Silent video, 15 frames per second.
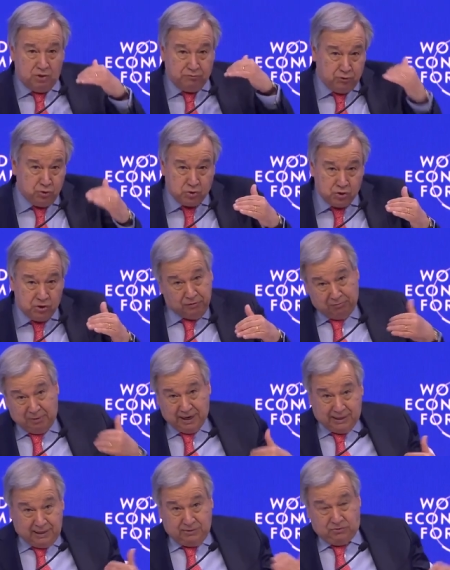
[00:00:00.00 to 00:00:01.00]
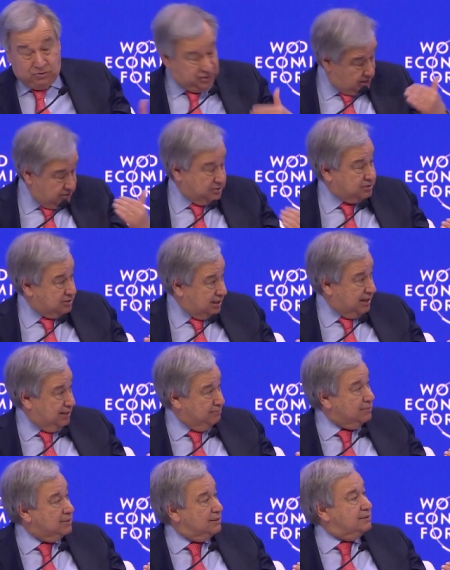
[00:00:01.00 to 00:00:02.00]
the future of my country at the
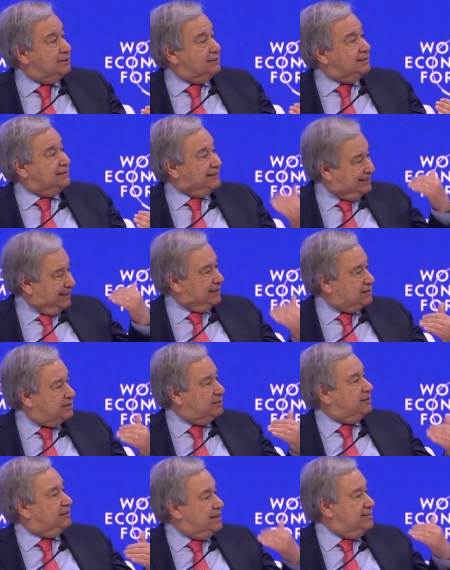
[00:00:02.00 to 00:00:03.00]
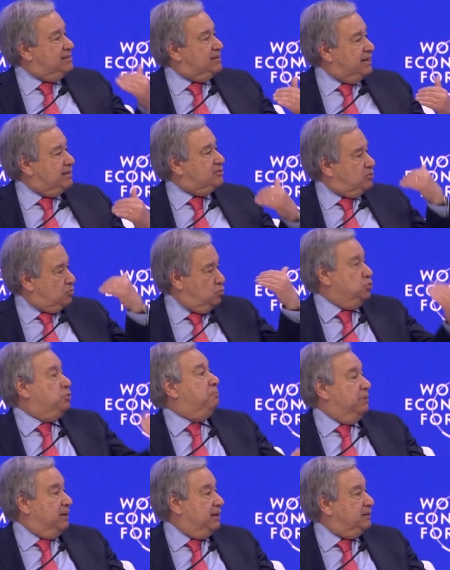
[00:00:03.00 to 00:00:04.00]
time, that in the end
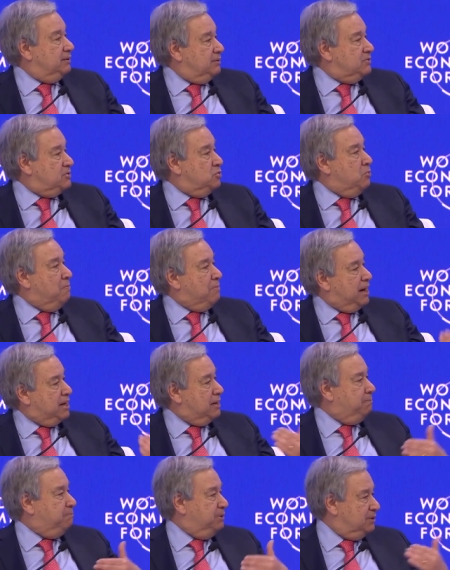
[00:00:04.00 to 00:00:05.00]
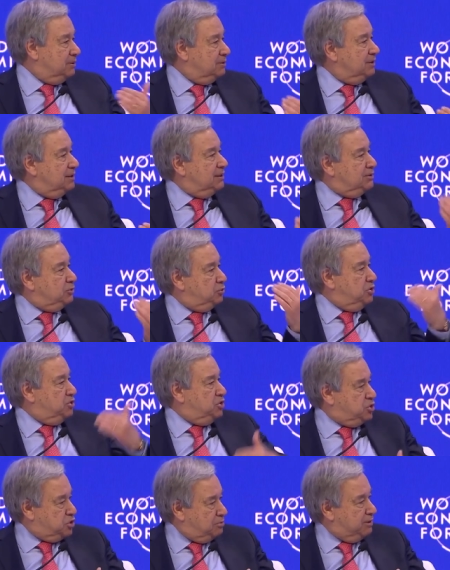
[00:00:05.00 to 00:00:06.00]
would pay. So my appeal to
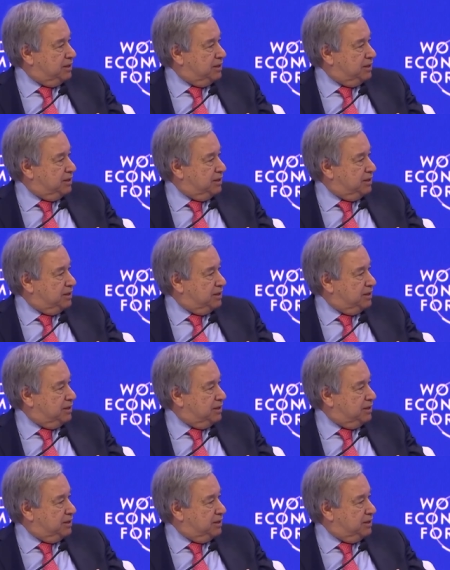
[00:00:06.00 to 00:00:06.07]
decision